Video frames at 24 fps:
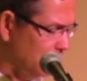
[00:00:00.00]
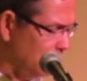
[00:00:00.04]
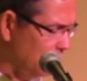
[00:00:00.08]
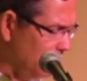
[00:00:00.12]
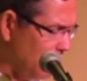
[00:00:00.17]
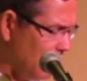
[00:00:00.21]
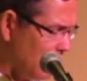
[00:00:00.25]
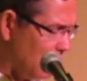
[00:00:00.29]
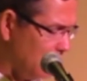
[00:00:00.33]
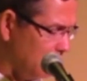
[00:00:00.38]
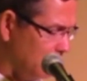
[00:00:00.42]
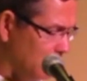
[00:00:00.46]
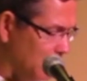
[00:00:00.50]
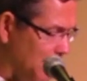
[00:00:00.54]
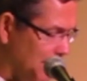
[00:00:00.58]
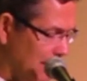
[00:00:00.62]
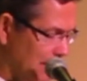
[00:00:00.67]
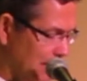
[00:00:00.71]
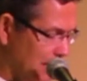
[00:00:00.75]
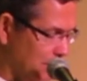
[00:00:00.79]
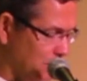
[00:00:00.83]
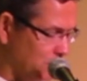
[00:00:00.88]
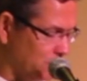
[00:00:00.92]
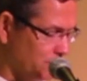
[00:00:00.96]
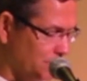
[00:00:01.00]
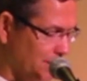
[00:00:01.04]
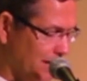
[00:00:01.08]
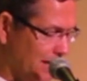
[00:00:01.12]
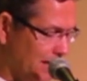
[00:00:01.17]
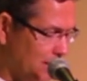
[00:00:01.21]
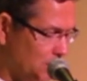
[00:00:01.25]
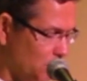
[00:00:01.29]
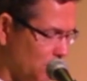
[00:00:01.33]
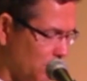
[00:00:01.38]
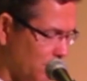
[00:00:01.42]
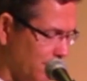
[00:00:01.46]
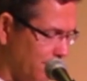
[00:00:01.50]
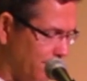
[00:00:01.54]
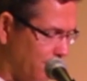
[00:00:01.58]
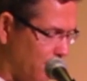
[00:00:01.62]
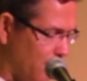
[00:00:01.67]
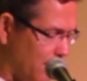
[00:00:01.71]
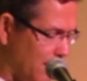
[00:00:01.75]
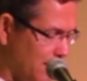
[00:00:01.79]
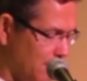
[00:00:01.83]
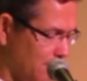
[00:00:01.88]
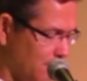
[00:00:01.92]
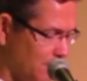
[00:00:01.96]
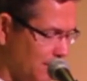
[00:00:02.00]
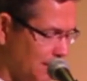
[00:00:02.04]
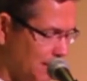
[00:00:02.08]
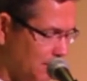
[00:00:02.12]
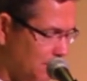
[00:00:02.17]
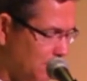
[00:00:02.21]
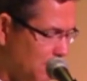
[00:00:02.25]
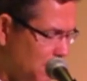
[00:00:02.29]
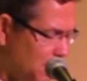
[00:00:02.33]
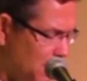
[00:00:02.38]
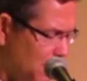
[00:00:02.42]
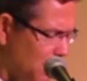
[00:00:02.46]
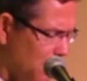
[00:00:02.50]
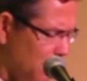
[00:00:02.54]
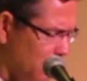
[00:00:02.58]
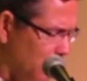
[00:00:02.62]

do not be in dread or afraid of them.